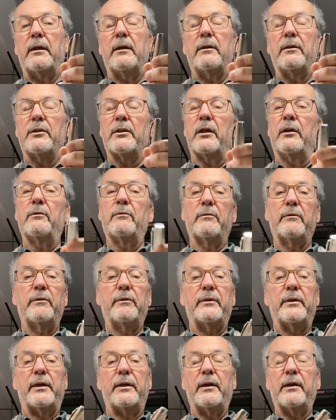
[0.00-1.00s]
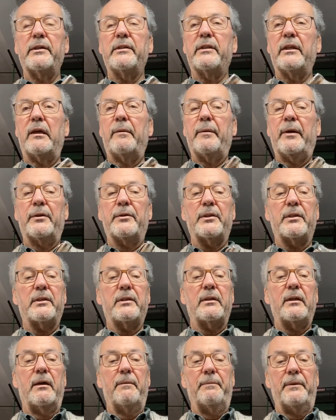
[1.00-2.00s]
So the nice thing about a
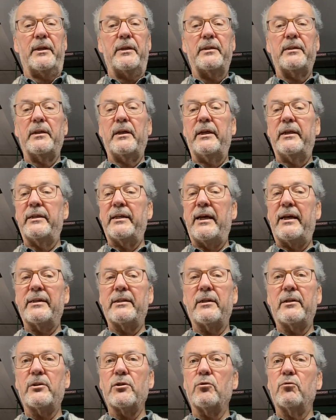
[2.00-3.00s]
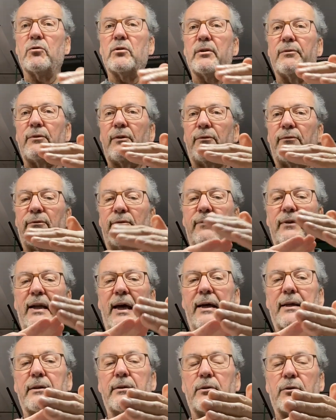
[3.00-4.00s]
stub is it has a sort of a
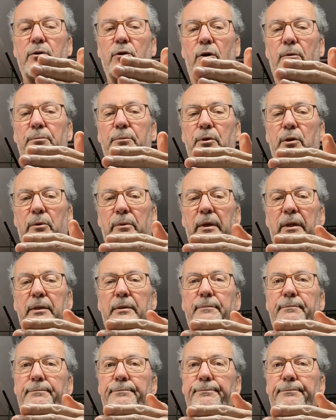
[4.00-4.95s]
flat top to it.